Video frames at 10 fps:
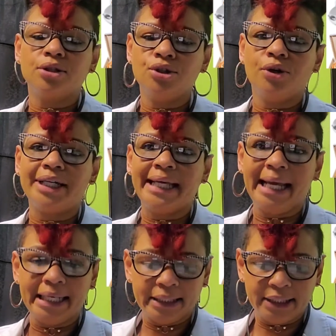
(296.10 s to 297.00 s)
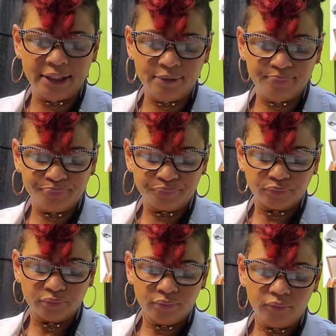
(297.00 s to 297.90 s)
your candy,
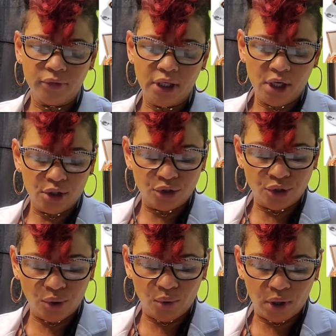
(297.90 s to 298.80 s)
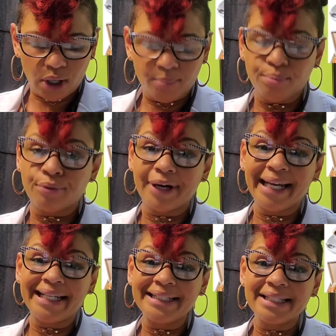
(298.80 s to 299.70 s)
your
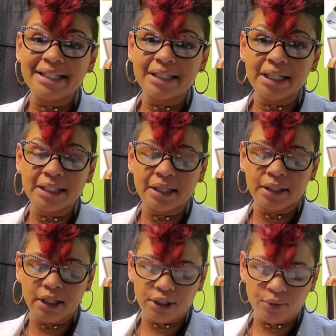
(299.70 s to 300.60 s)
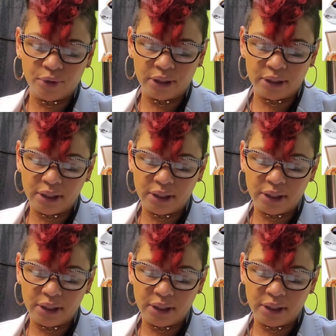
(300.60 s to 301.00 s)
breads is another one,